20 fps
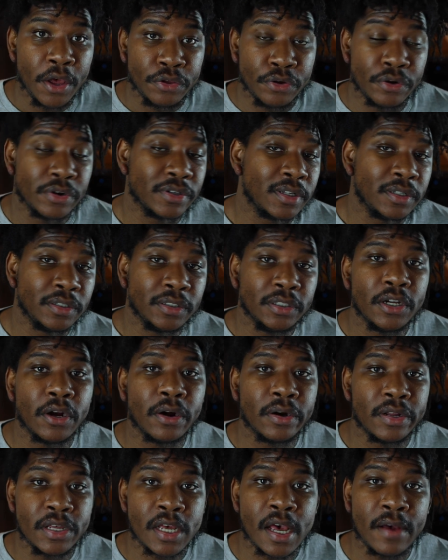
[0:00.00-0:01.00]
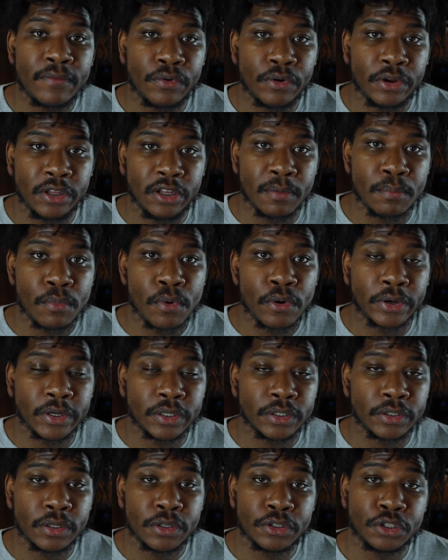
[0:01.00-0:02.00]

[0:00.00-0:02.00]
you're essentially already covering your mortgage.